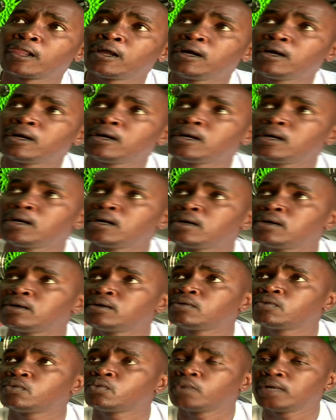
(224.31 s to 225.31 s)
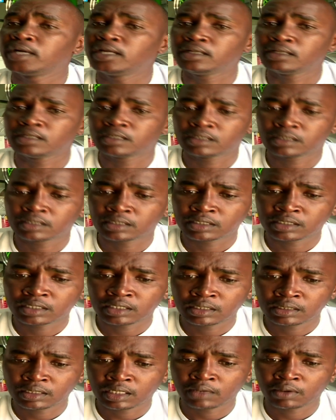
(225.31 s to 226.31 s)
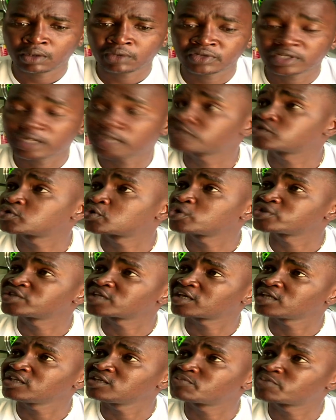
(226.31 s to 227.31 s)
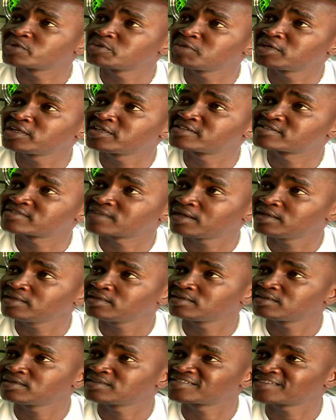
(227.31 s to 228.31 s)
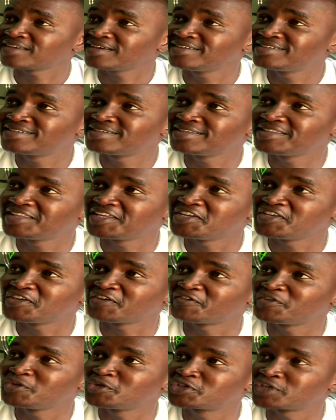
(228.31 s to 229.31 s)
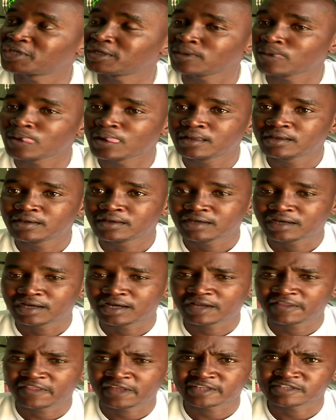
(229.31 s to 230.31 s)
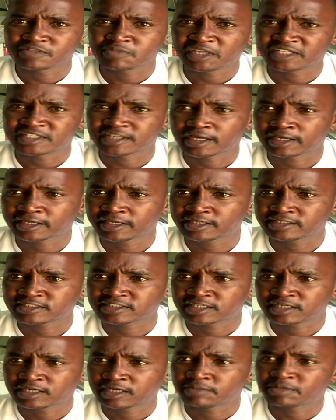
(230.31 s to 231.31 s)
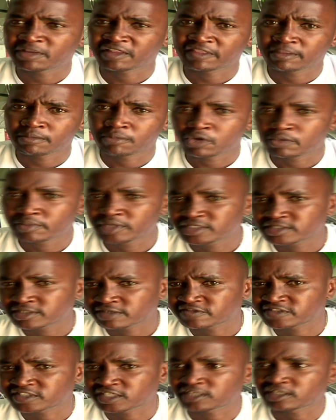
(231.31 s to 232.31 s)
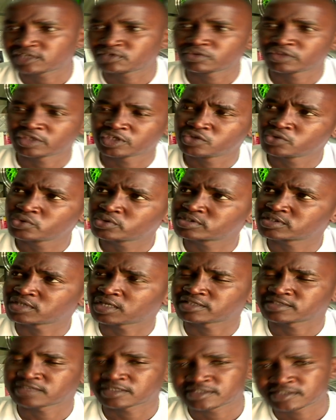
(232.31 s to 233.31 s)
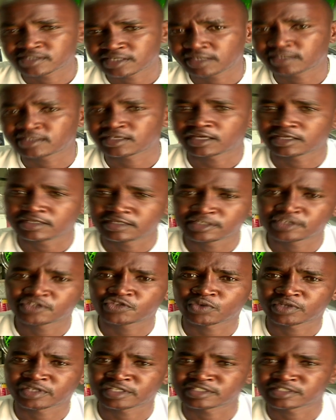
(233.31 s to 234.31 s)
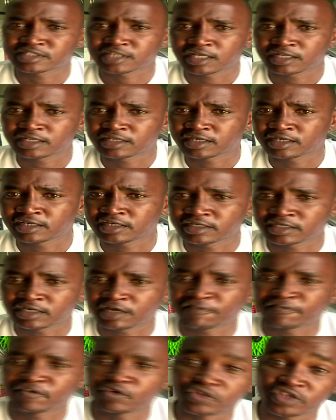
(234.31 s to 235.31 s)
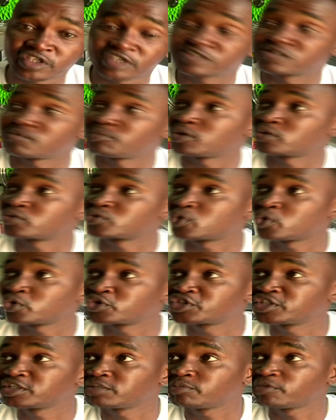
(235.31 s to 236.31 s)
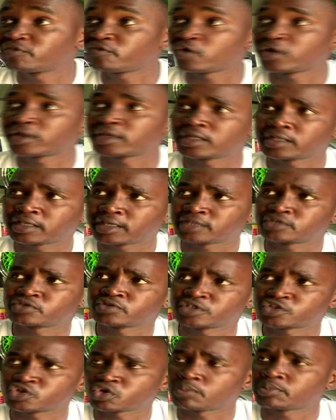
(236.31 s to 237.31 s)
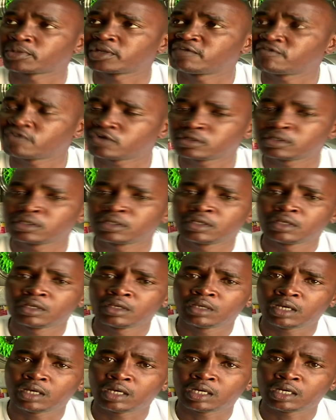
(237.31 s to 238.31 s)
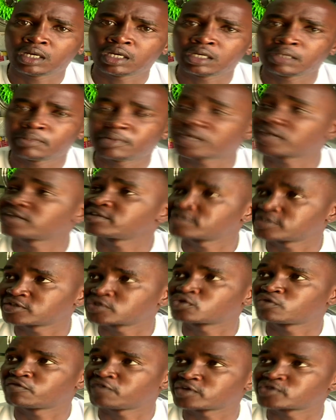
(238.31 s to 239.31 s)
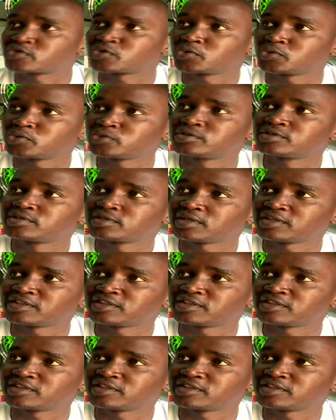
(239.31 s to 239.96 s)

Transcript: Uh, well, Uh, I would like to coach a Kenyan Premier League side, side in the near future. Uh, that is my target, uh, but at the moment I've started with the youths. As I said, I need to understand uh, a few things about coaching before I can get to the top level, uh, but I can say so far so good.